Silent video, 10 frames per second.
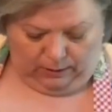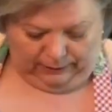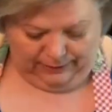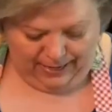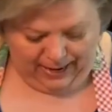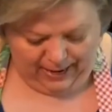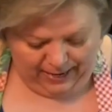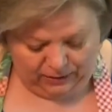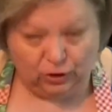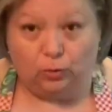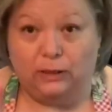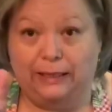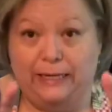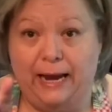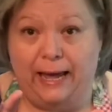Yay, so
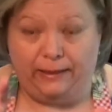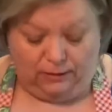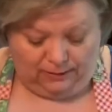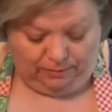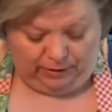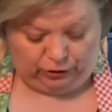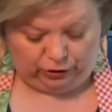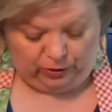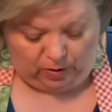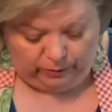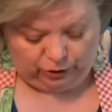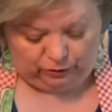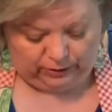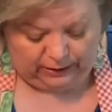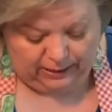clean hands. Make sure you always
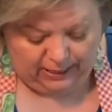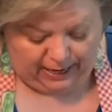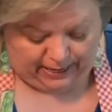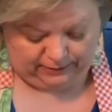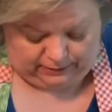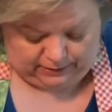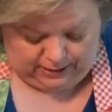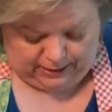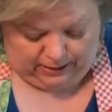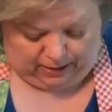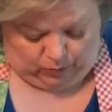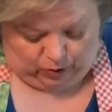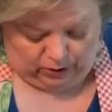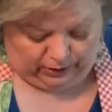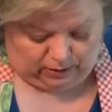use clean hands. And we're
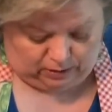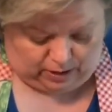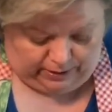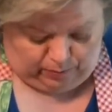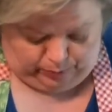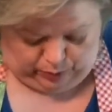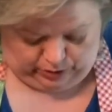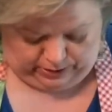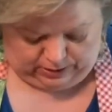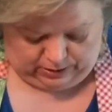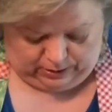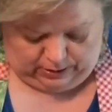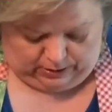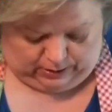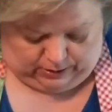gonna kind of put it
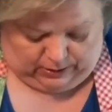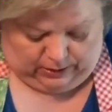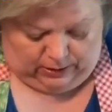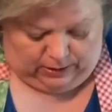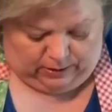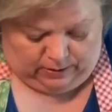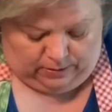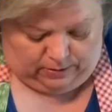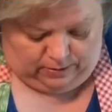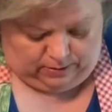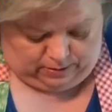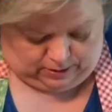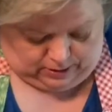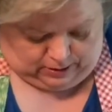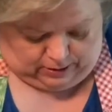in
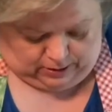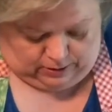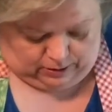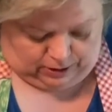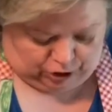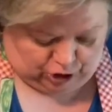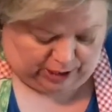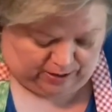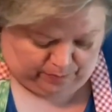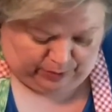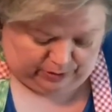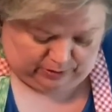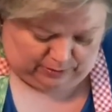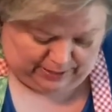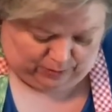the shape
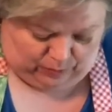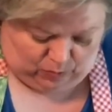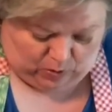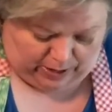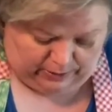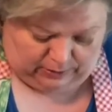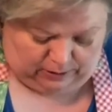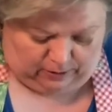that we want.